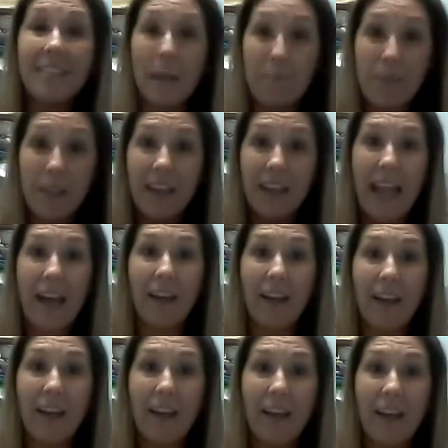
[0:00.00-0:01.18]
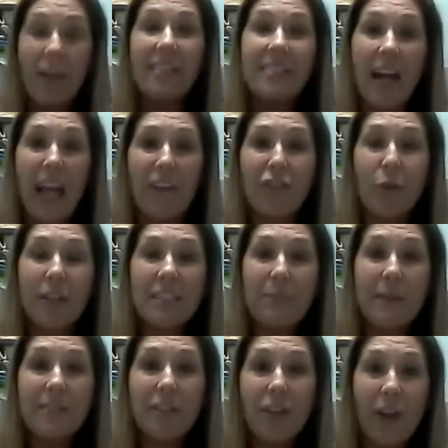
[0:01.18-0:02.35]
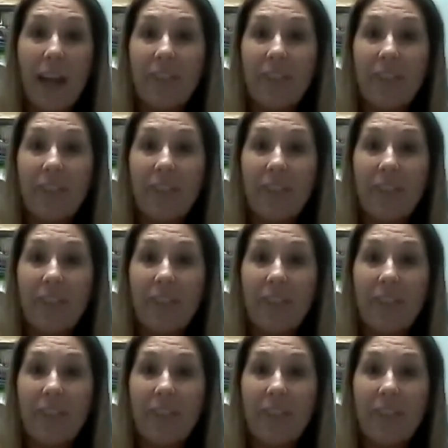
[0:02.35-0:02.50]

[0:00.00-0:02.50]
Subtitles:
And now you can't sell that design after Christmas,